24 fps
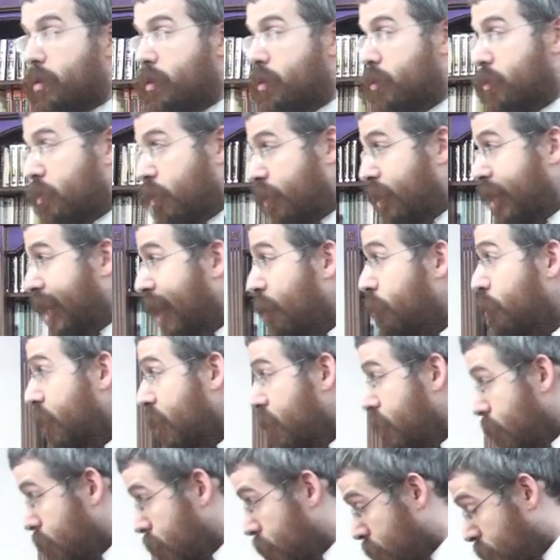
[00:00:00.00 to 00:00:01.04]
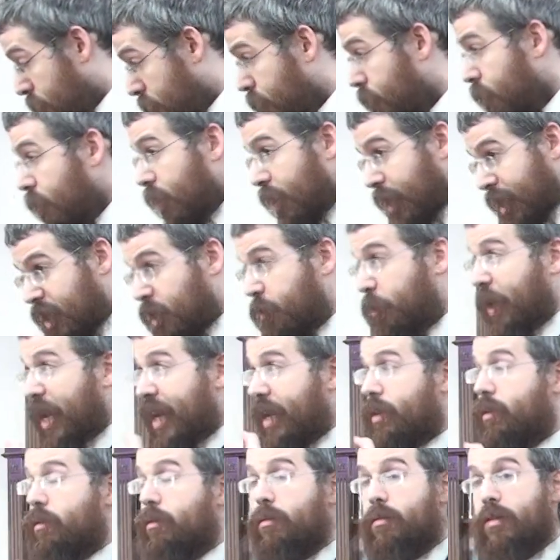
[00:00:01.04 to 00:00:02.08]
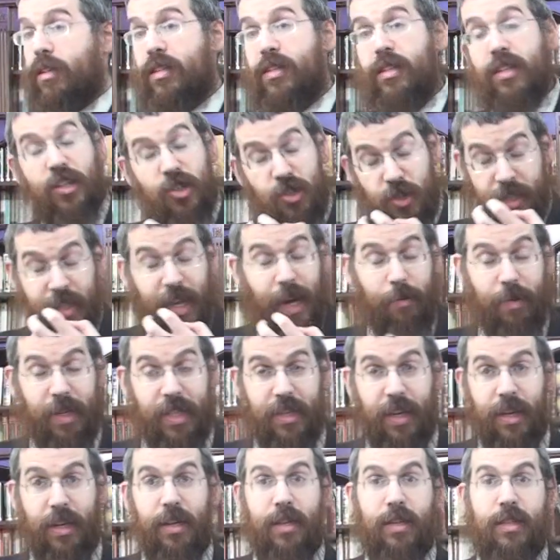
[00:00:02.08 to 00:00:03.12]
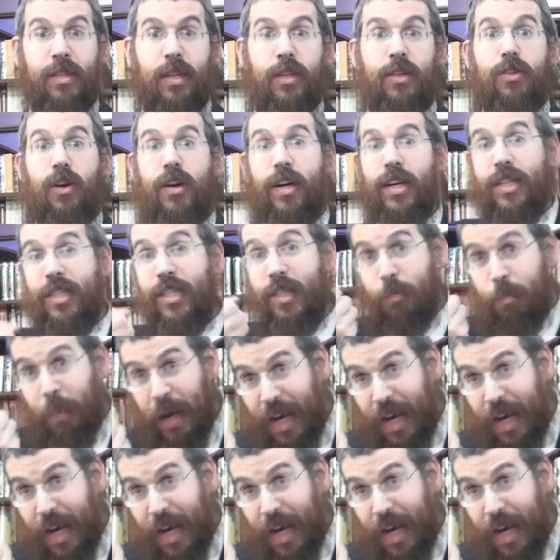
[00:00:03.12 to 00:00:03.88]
So the Rebbe explained, this is nish stamazeh, says do is